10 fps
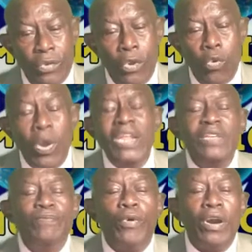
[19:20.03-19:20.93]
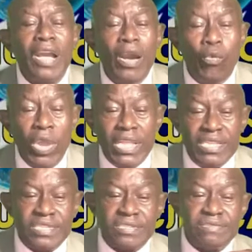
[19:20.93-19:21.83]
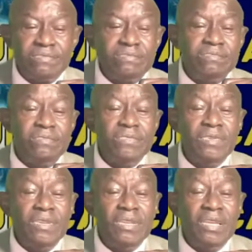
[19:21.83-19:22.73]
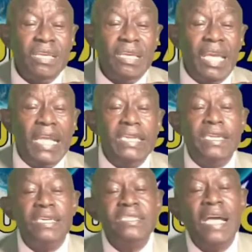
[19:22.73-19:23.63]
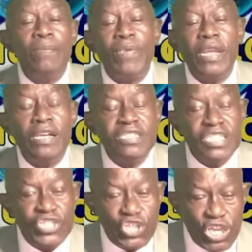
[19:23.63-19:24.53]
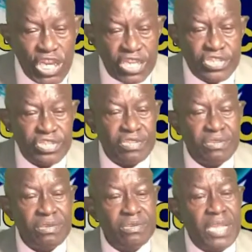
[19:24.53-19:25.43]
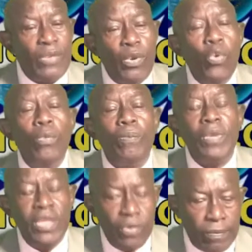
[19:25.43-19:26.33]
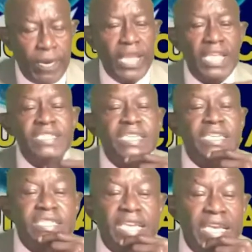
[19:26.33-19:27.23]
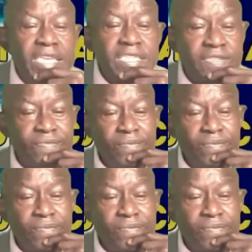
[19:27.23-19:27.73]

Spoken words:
What if Boka wins and does not bring us the change that we hope he will bring in 6 years?